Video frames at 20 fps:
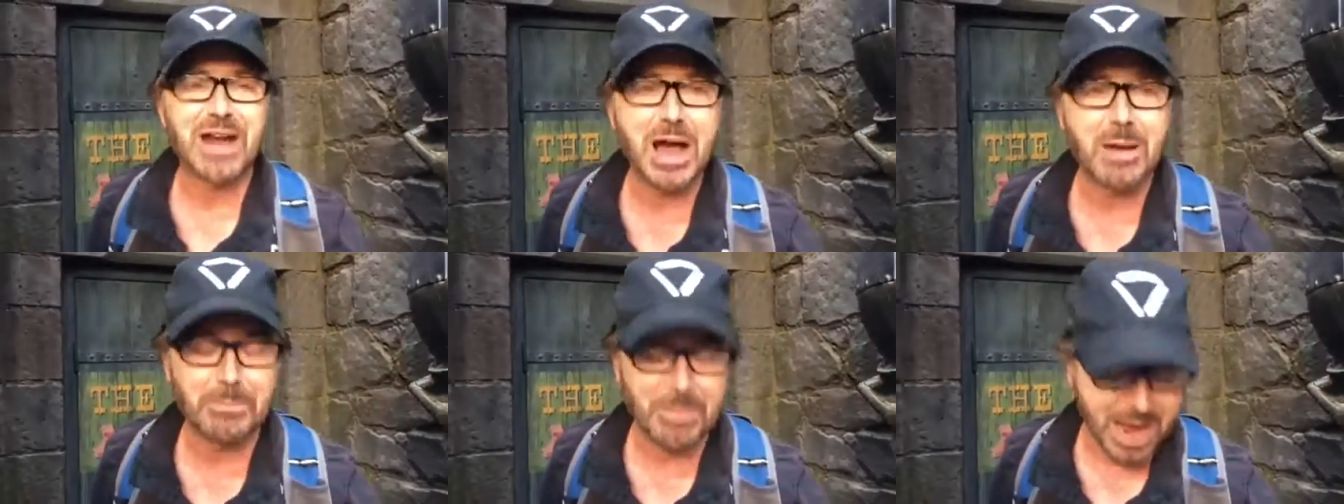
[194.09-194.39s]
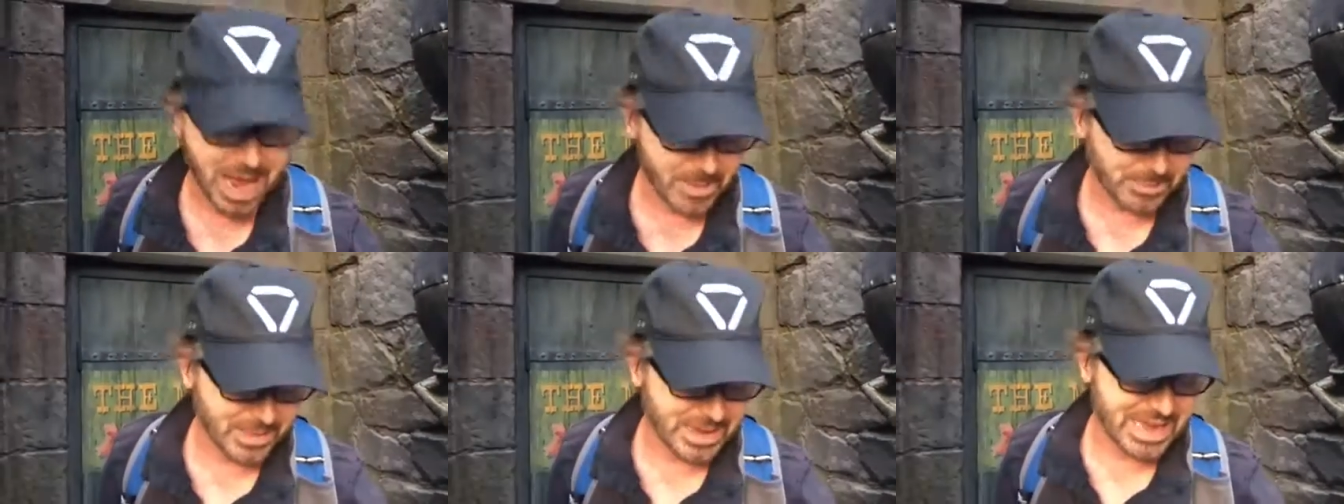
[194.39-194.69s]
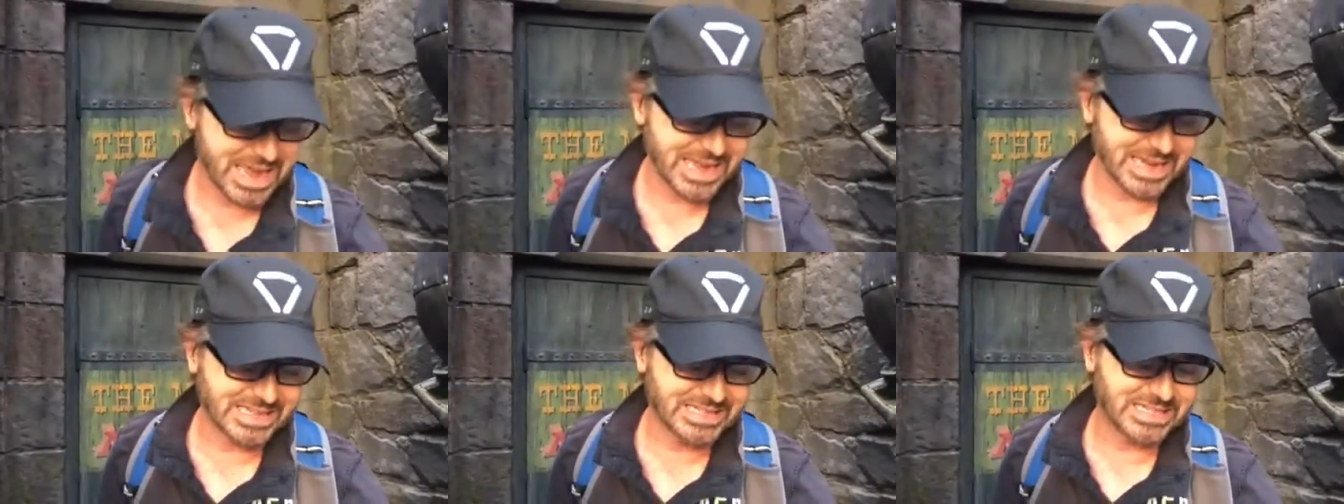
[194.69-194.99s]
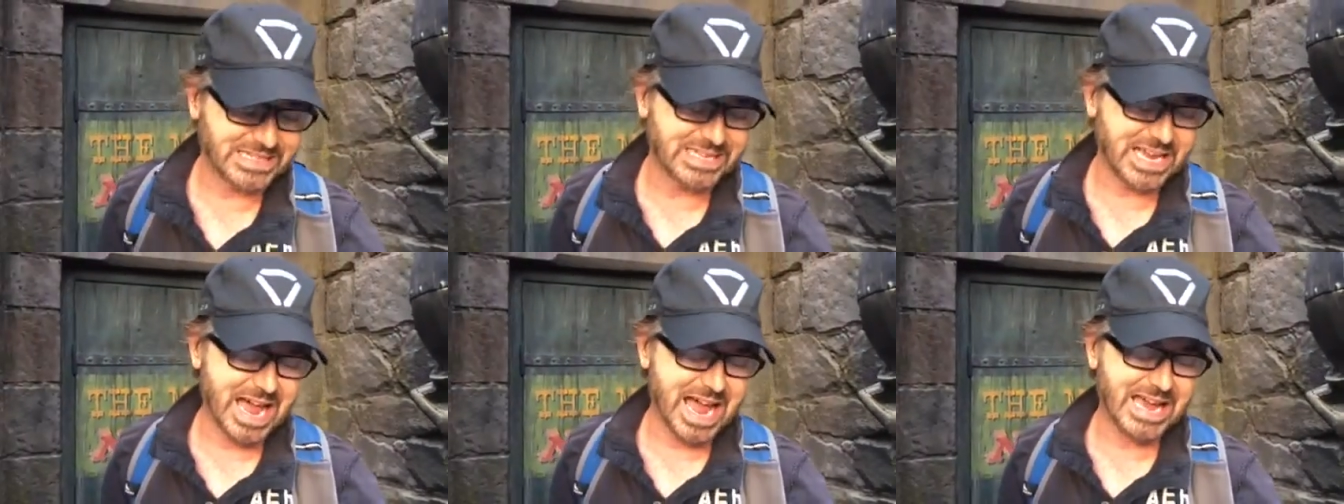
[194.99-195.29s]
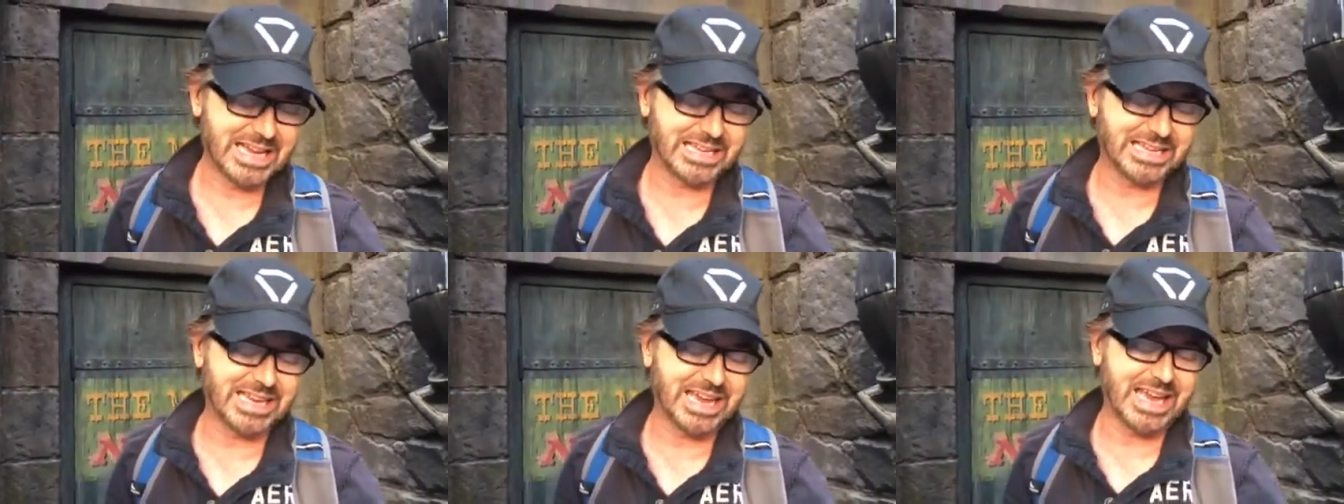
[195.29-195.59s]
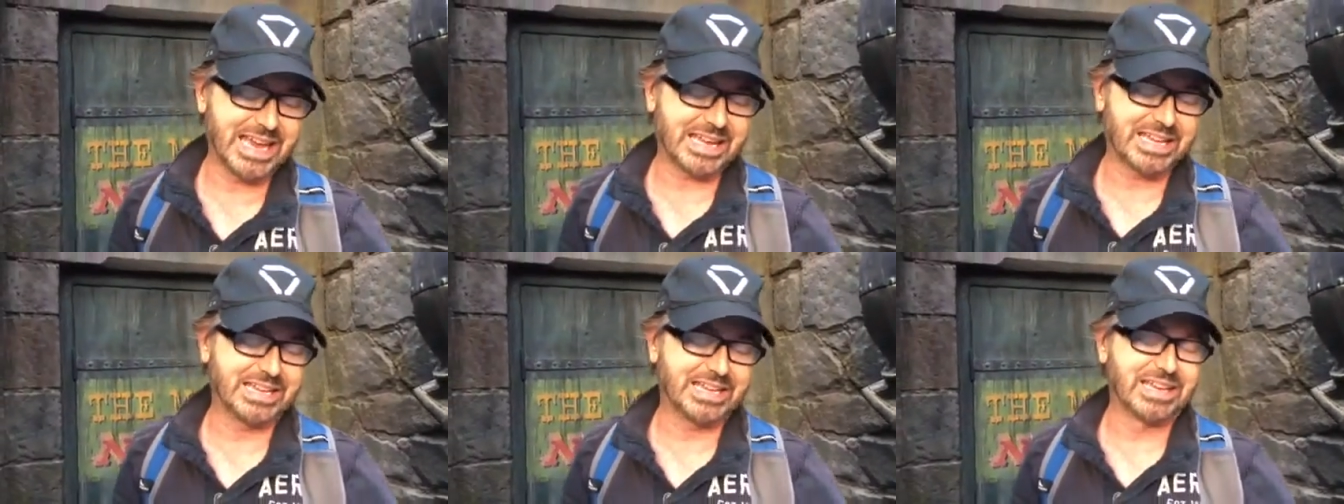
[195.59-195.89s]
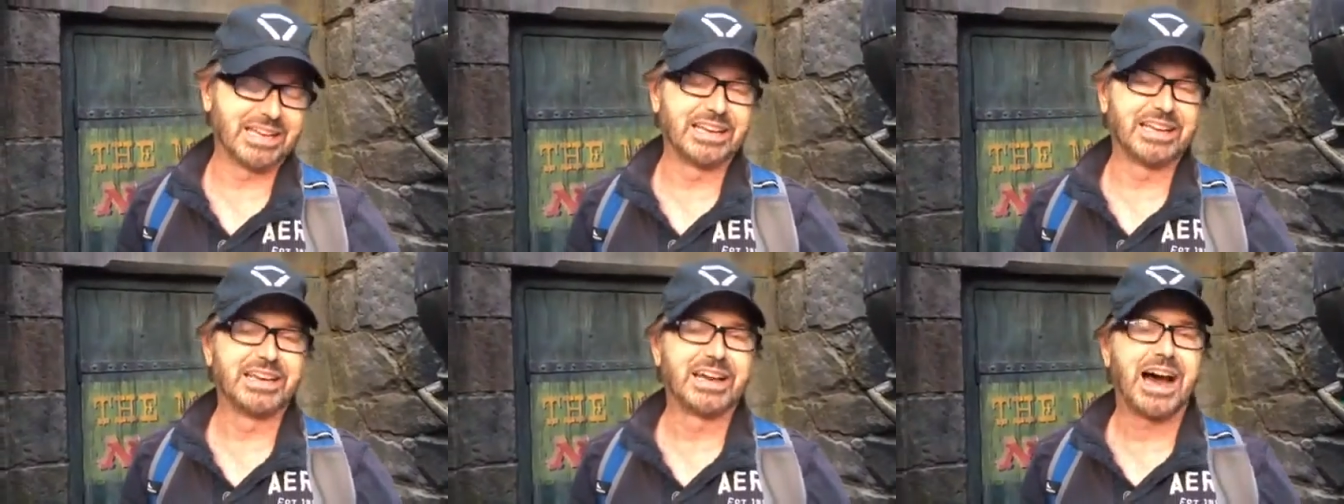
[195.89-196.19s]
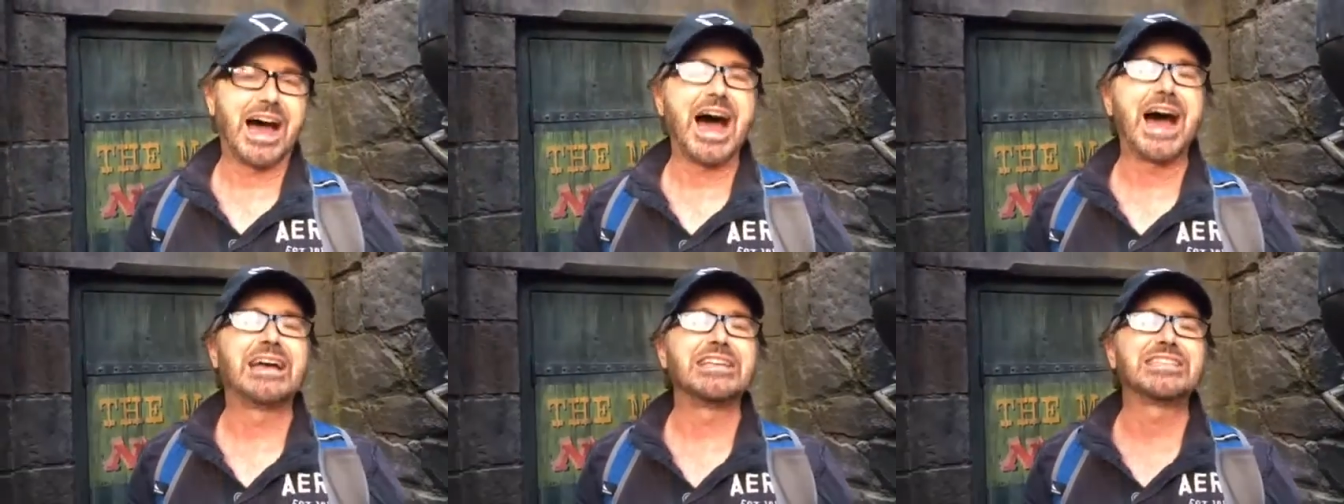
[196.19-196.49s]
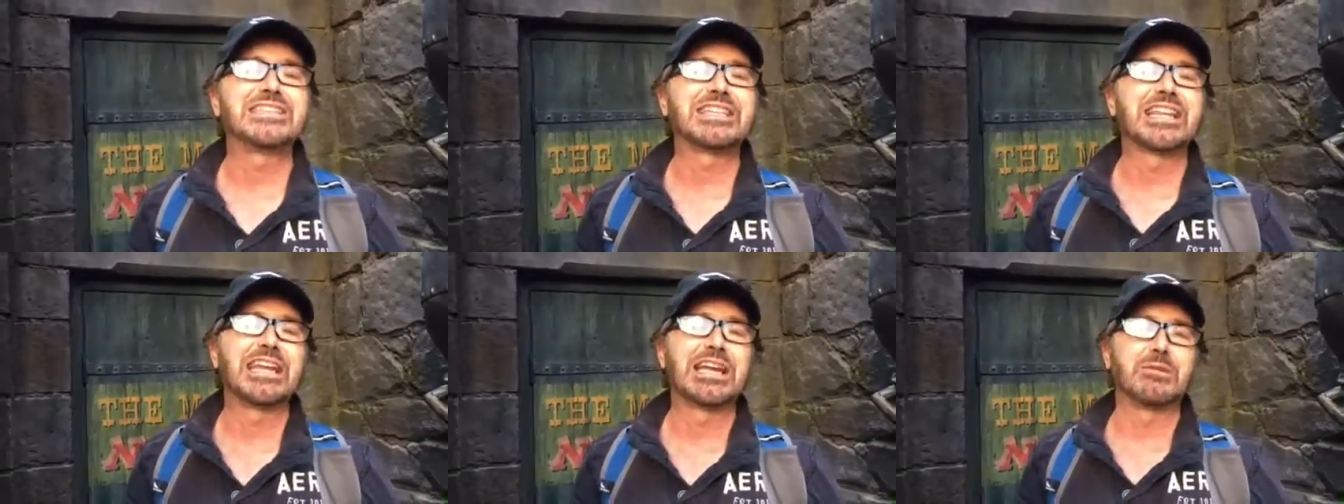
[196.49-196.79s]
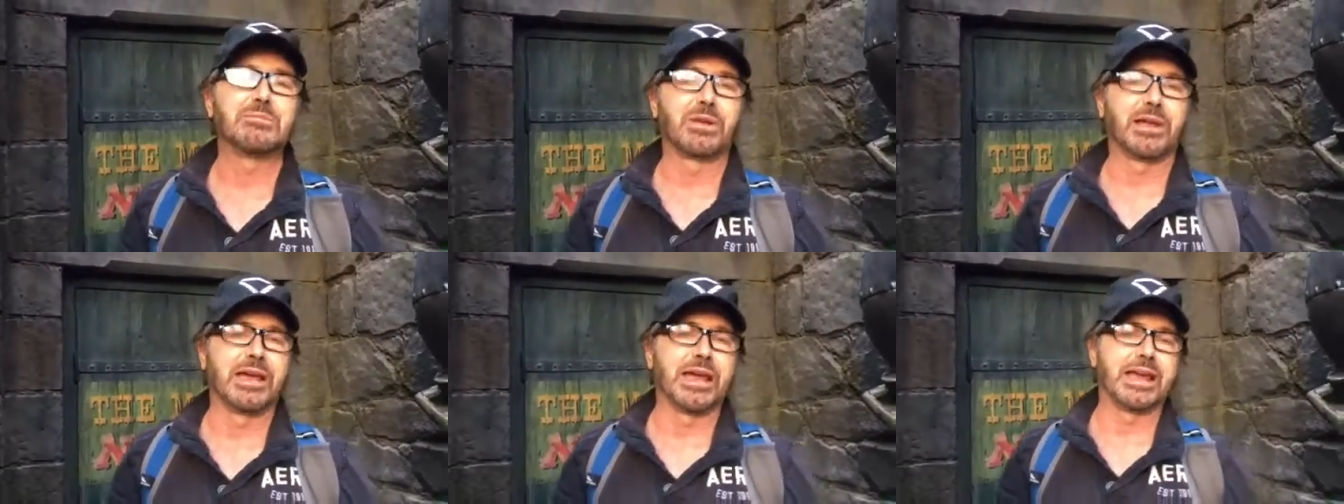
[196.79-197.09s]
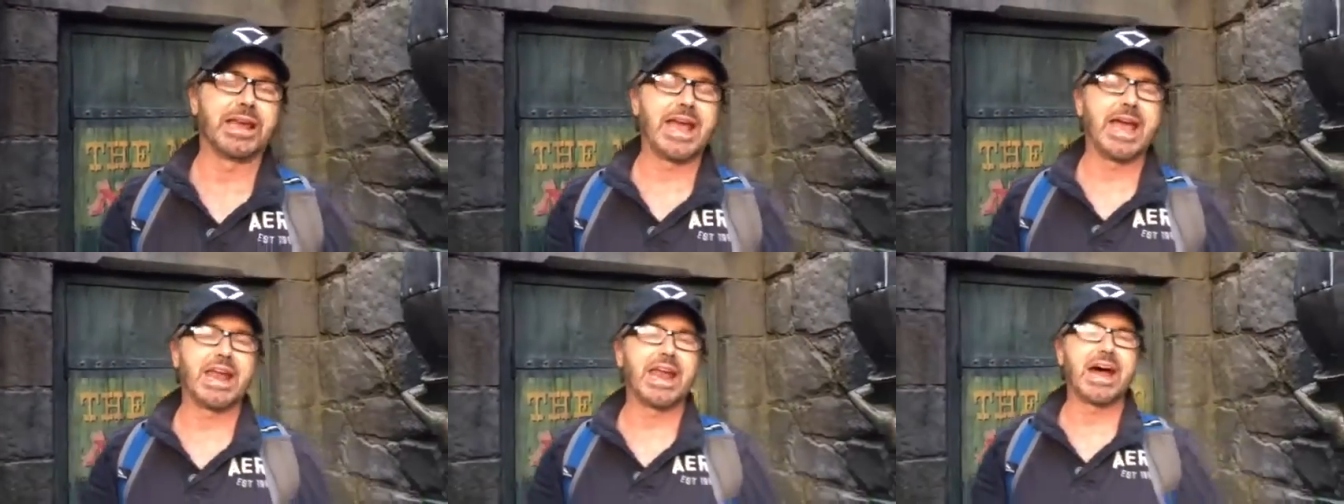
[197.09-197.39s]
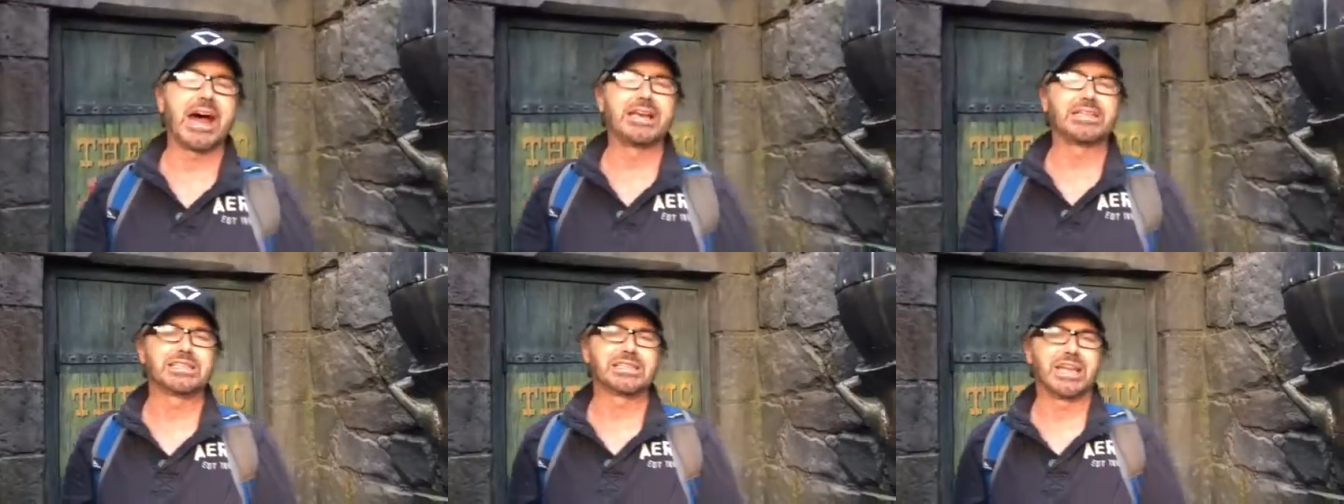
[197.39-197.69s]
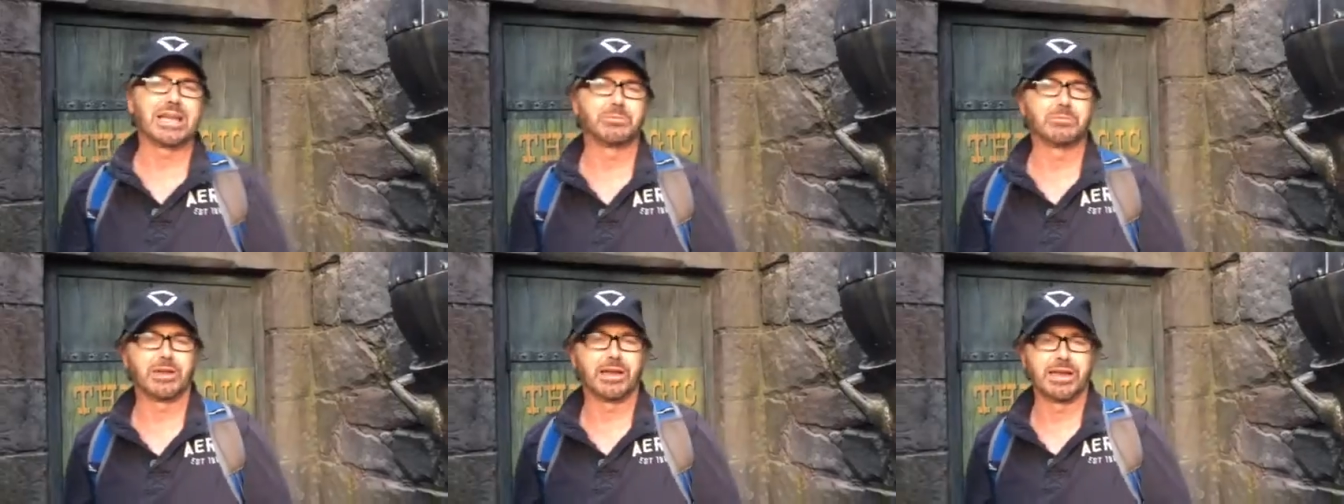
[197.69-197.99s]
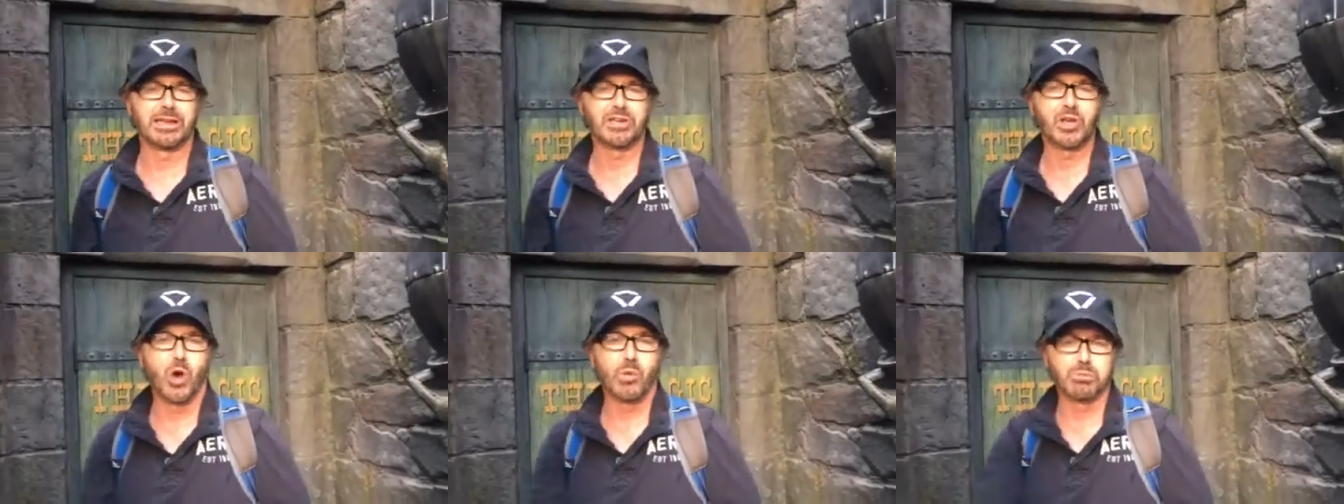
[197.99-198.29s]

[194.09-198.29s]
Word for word: Proud Papa and his sidekick, I Sling Blade, at I Sling Blade.